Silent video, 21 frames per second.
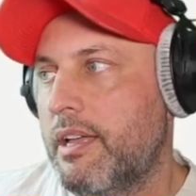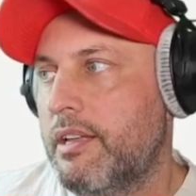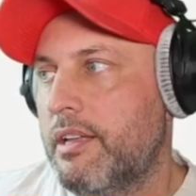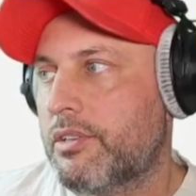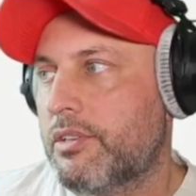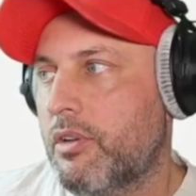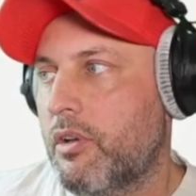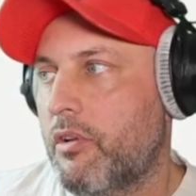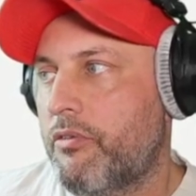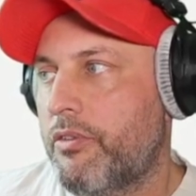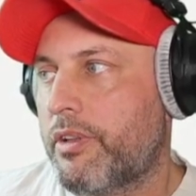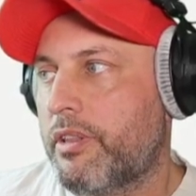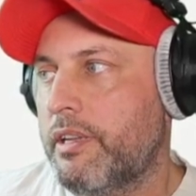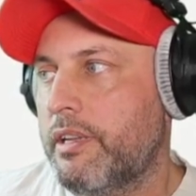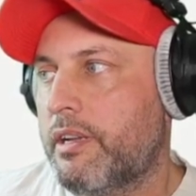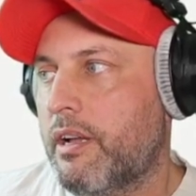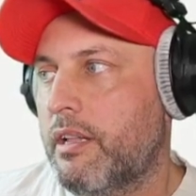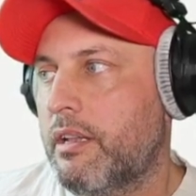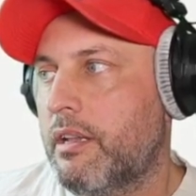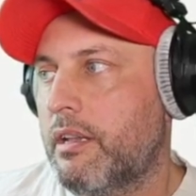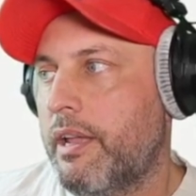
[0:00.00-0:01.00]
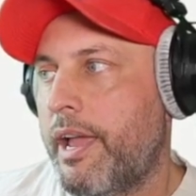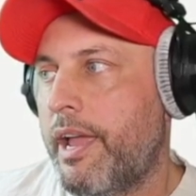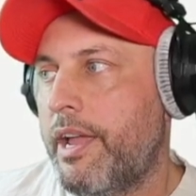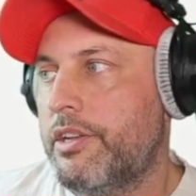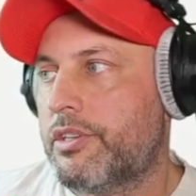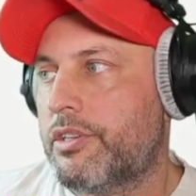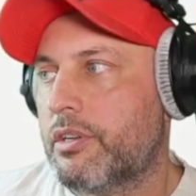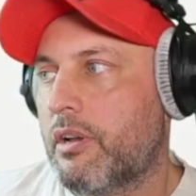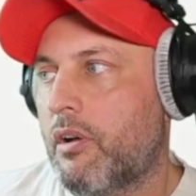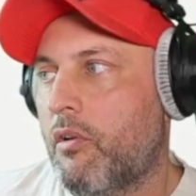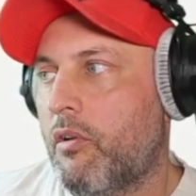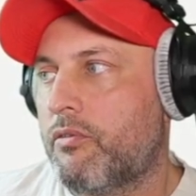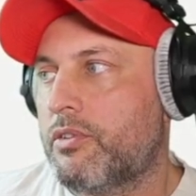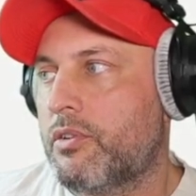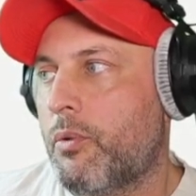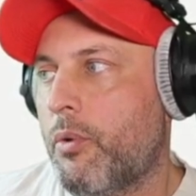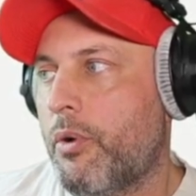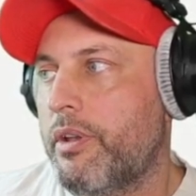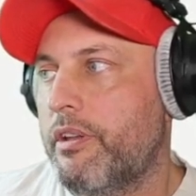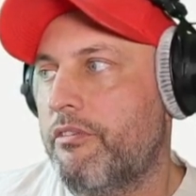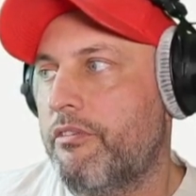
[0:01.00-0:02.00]
So if you click on age of
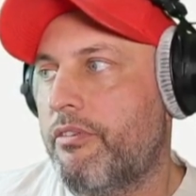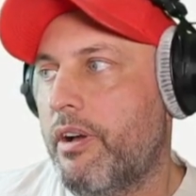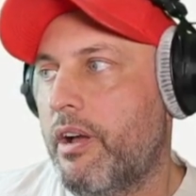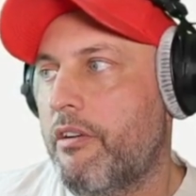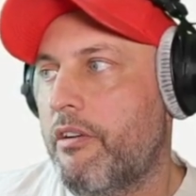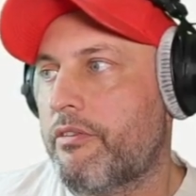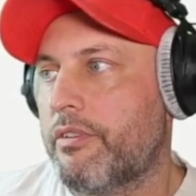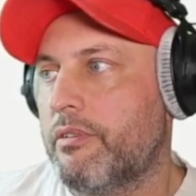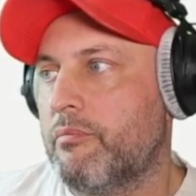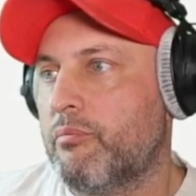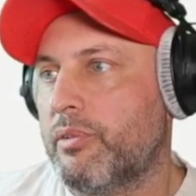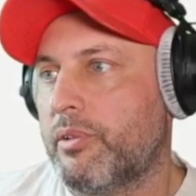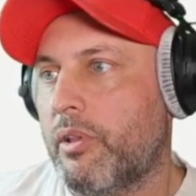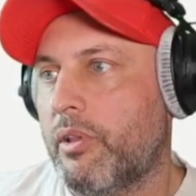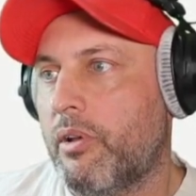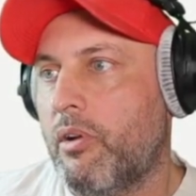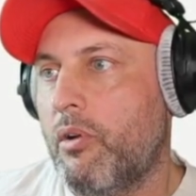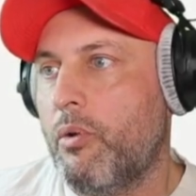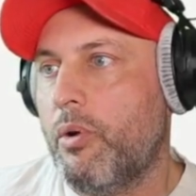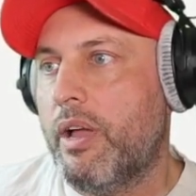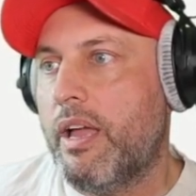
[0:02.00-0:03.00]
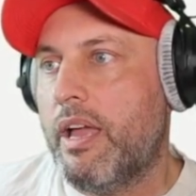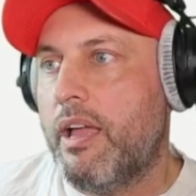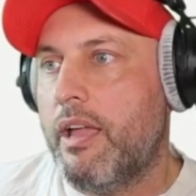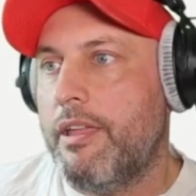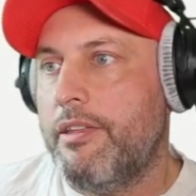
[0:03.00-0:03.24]
25 and below,